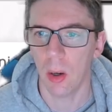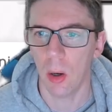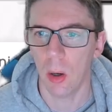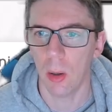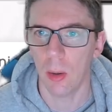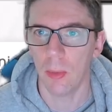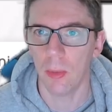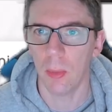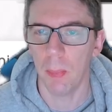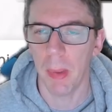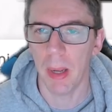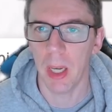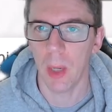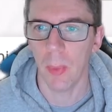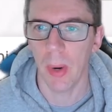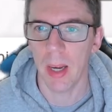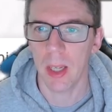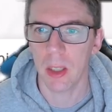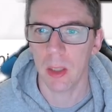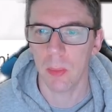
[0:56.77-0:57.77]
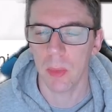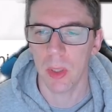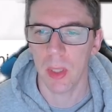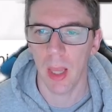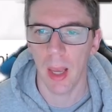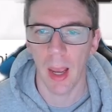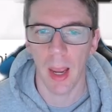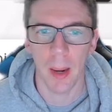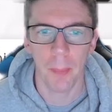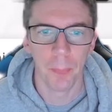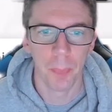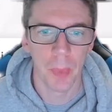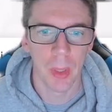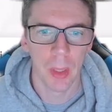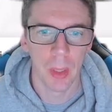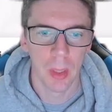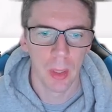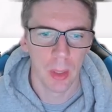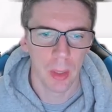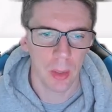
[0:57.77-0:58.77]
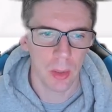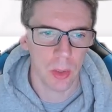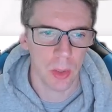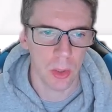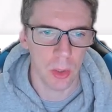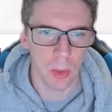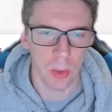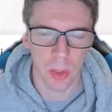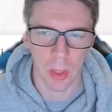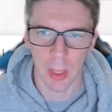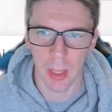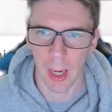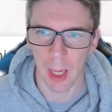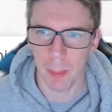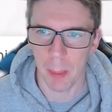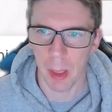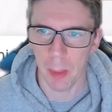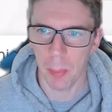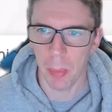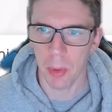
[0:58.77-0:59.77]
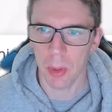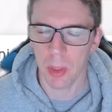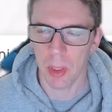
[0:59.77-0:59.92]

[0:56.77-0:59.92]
of menu items there to guide people to the